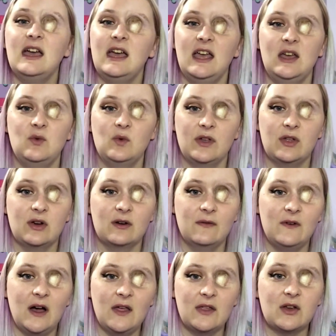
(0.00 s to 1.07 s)
And with her
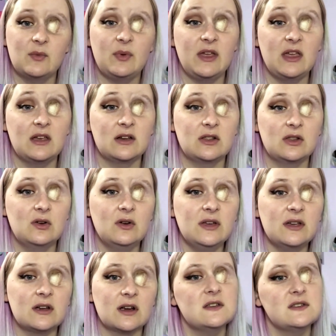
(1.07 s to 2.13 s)
father being a
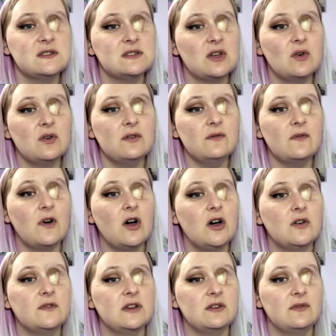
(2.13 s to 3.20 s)
lawyer, so
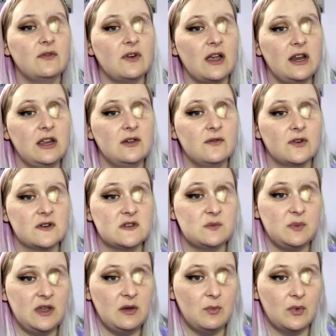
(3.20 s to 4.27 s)
involved in fighting for his
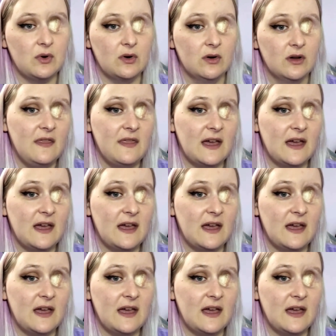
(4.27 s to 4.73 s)
people,